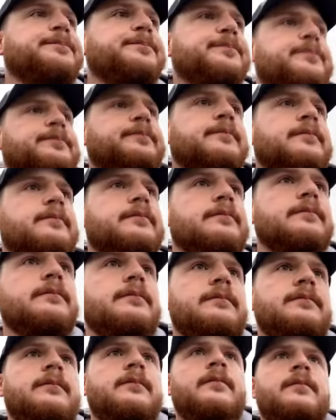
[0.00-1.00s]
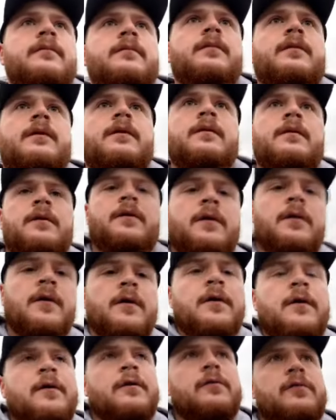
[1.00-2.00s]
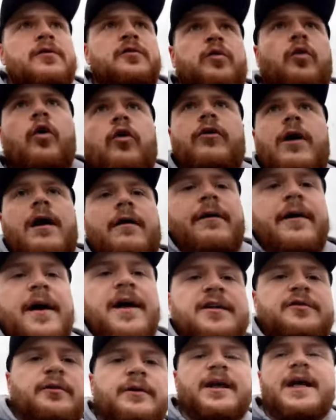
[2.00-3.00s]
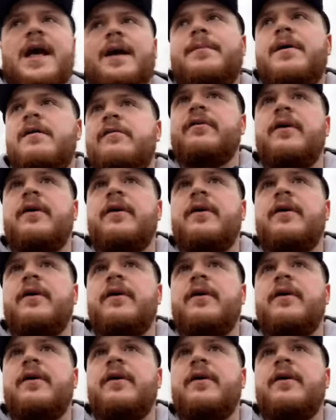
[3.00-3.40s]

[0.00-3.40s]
Let's walk around here so we can get a